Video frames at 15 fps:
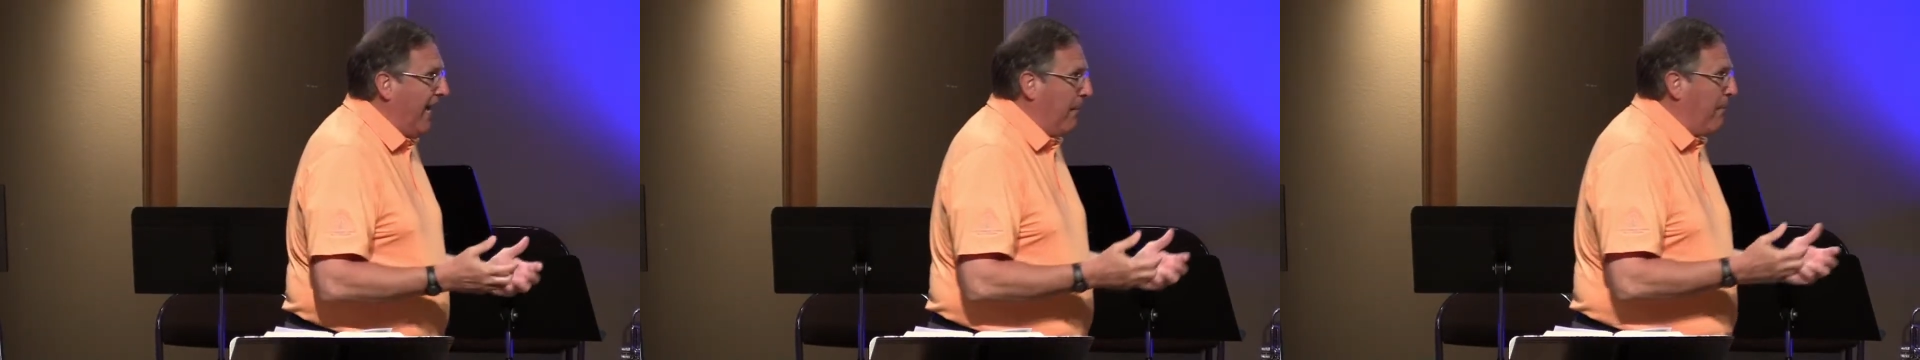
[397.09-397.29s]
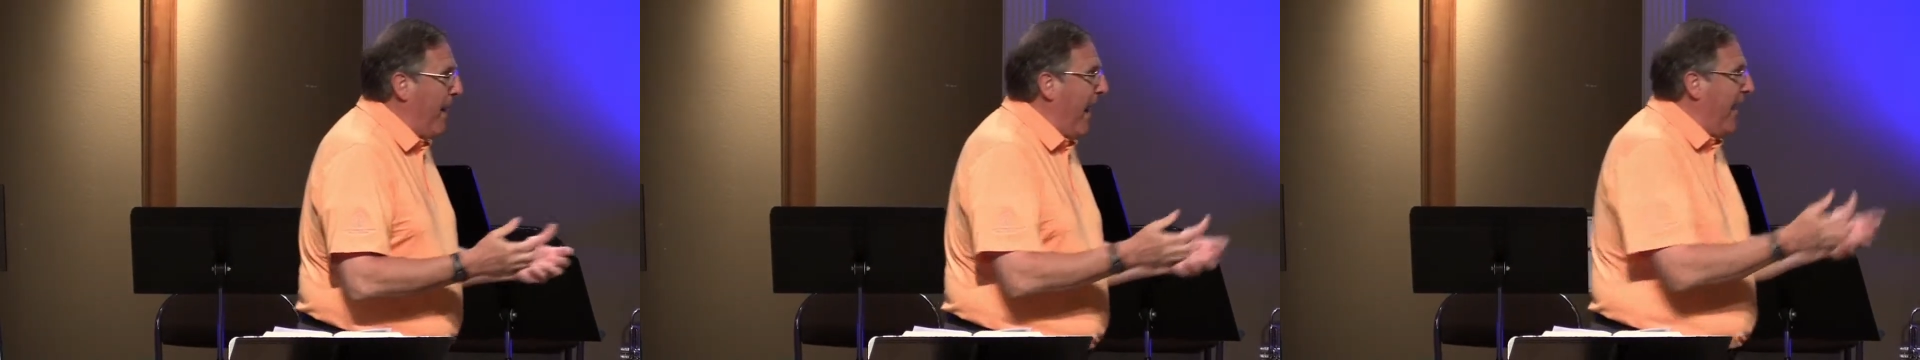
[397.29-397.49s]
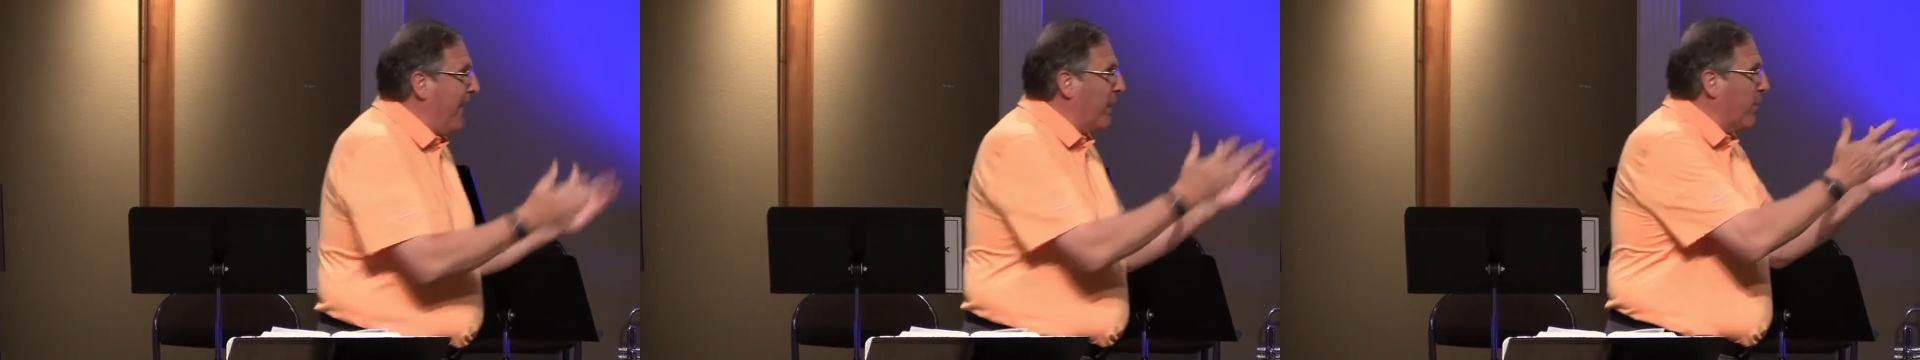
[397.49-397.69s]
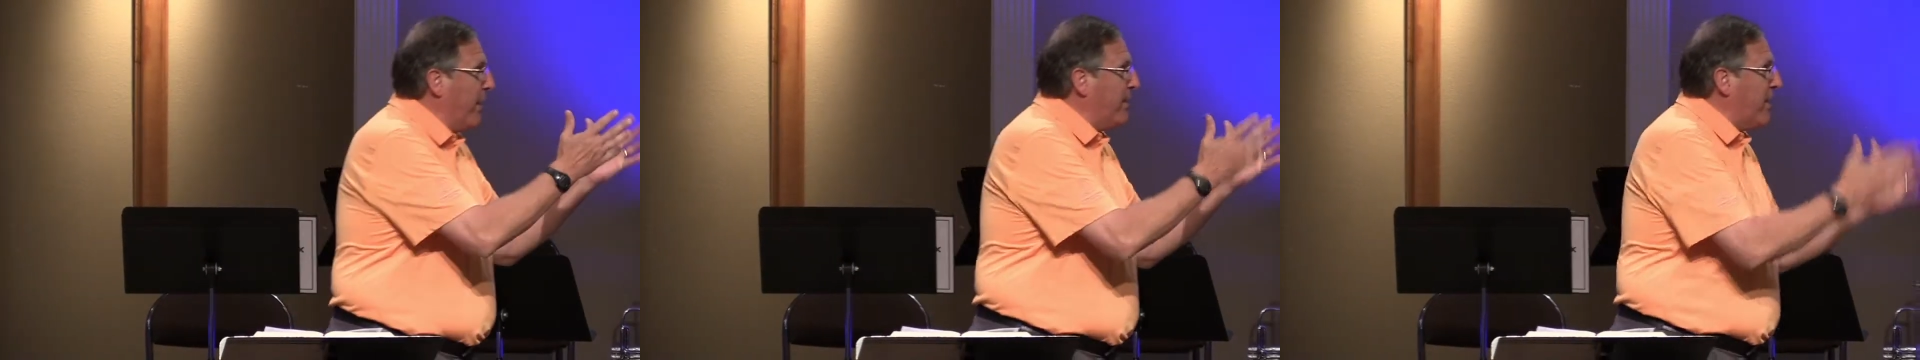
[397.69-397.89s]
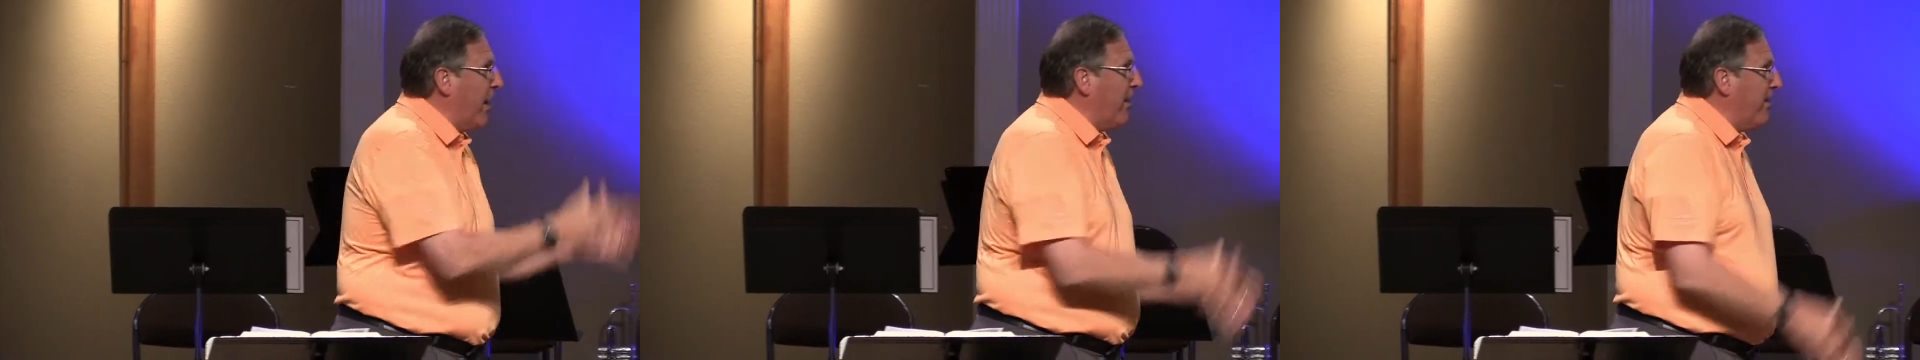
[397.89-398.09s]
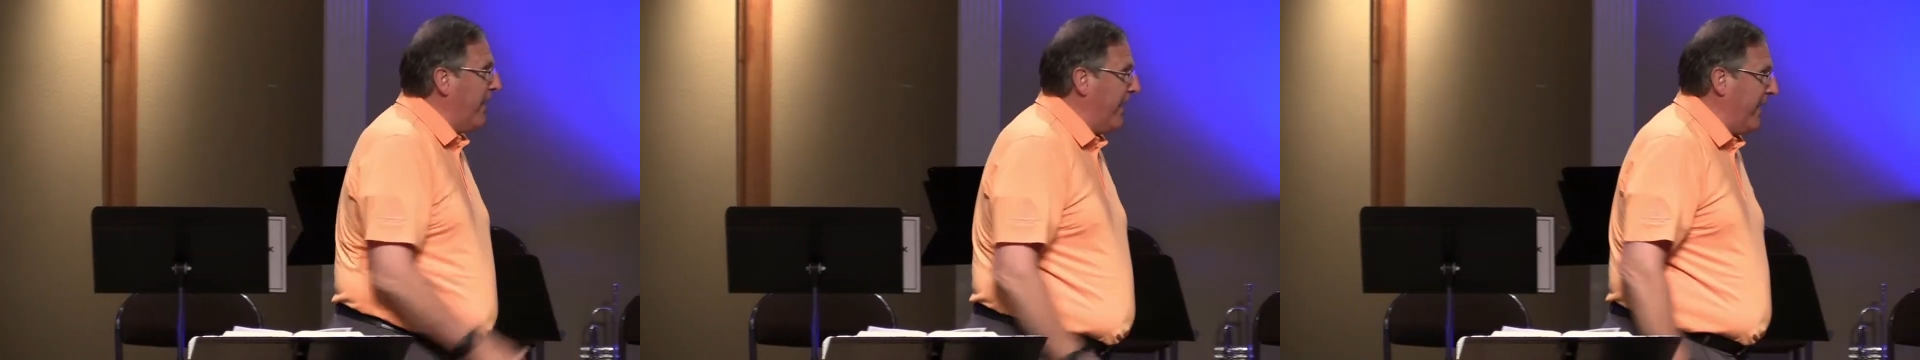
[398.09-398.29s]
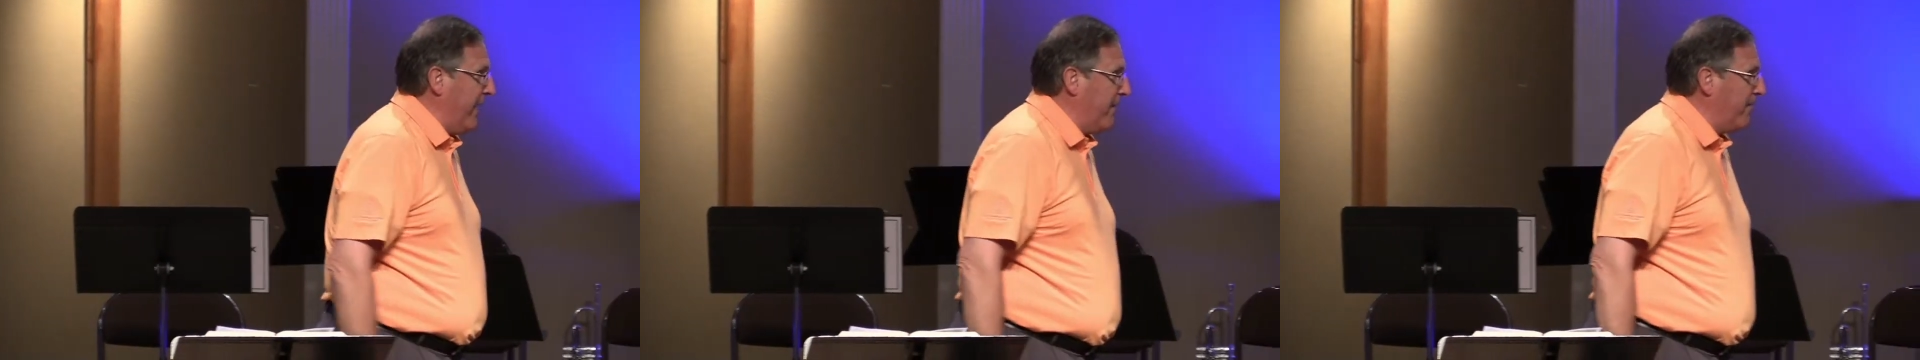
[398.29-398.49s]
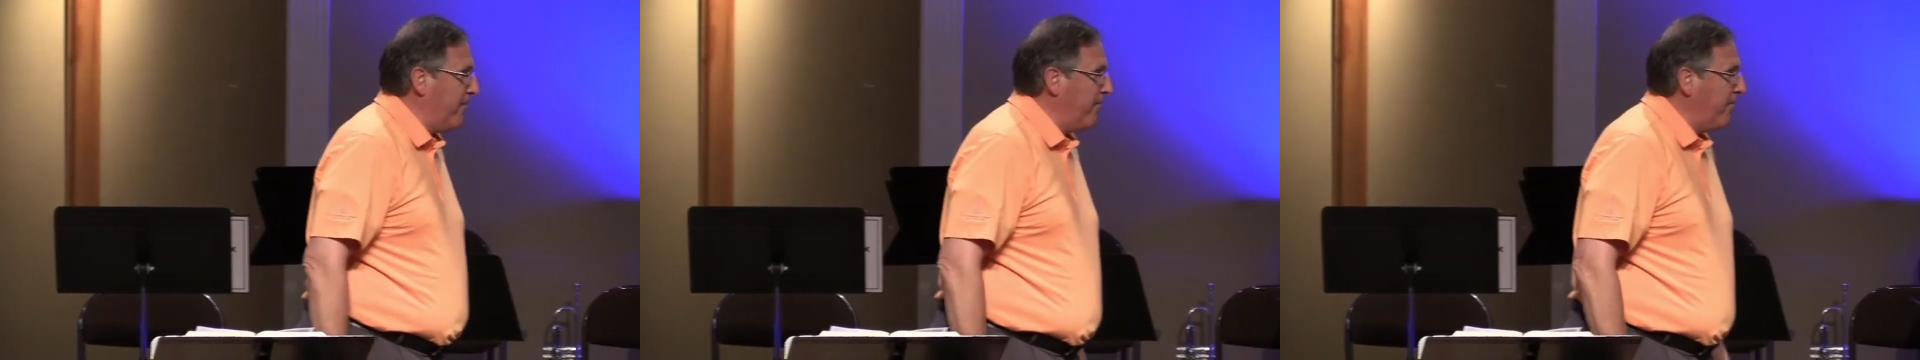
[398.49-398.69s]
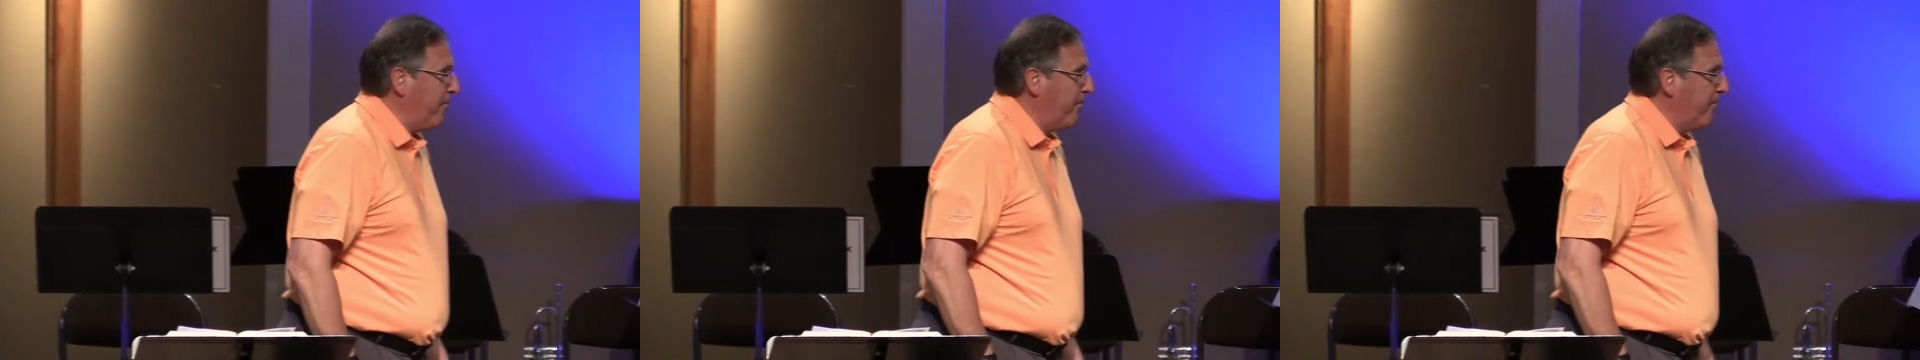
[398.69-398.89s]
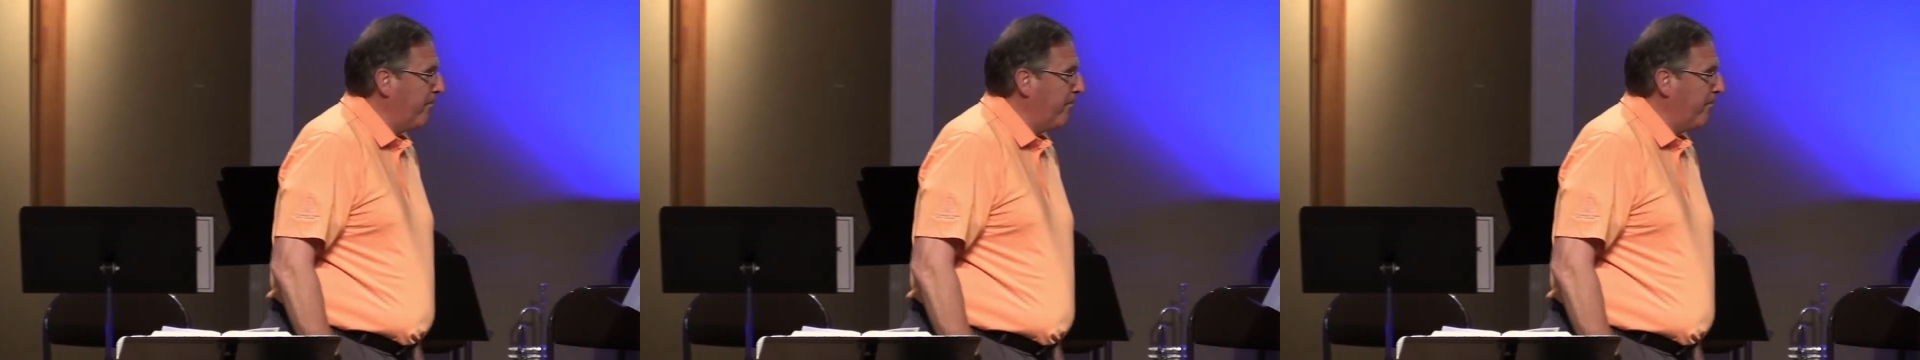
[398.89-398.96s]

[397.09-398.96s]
In a panic, we turn to him.